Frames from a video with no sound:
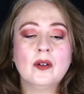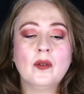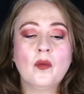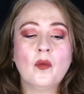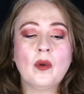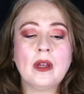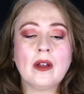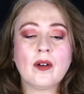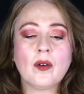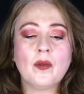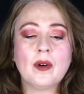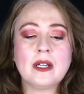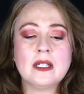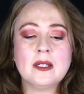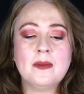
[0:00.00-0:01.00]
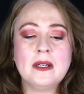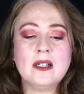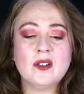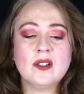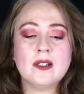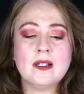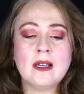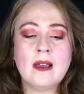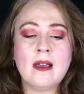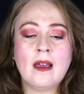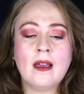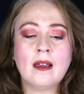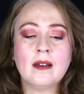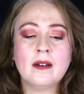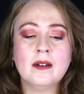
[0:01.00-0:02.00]
We are going to be
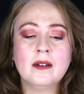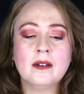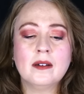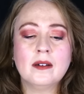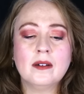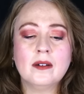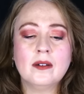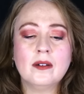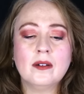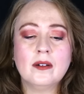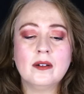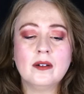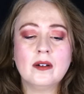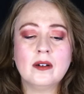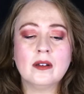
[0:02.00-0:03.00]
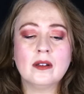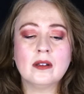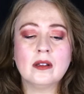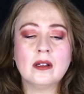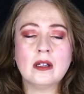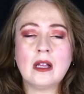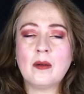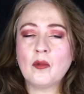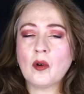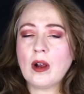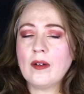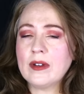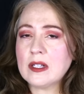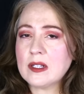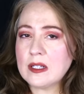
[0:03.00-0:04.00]
seeing a lot more,
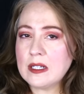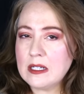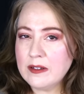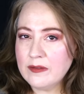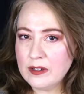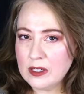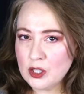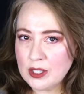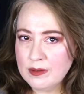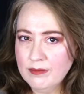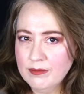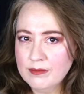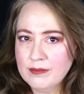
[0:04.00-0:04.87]
obviously, division.